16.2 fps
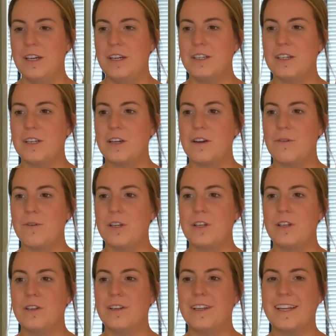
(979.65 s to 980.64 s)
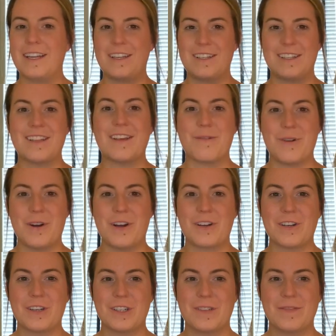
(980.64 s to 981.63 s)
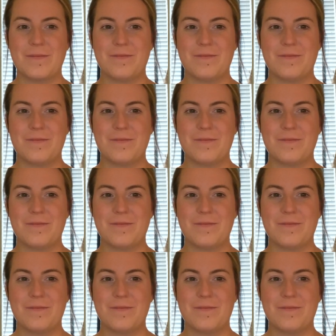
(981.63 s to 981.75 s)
to go and get into the water.